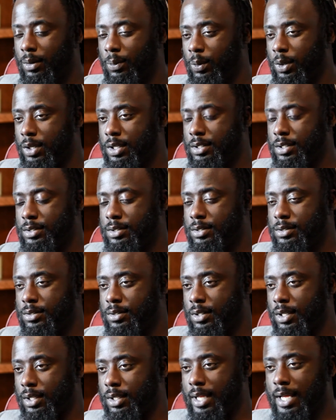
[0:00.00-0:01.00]

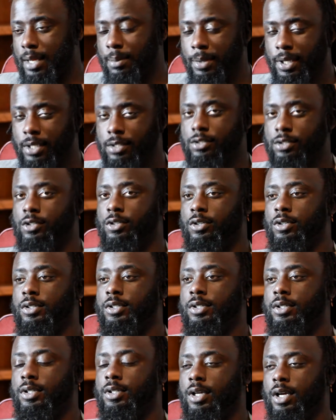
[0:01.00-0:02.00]
was a lot based
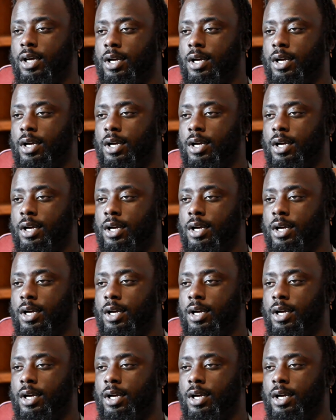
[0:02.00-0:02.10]
on